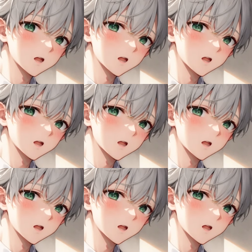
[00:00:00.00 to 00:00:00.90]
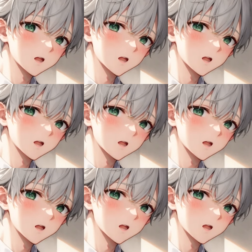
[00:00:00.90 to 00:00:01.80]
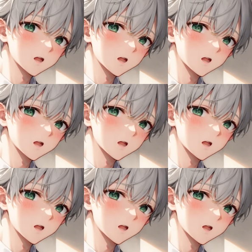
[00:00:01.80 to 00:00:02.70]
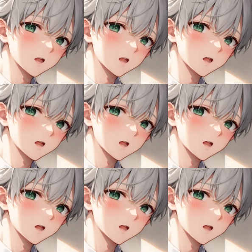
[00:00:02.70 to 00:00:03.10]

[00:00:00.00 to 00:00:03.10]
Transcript: my parents work really hard every day.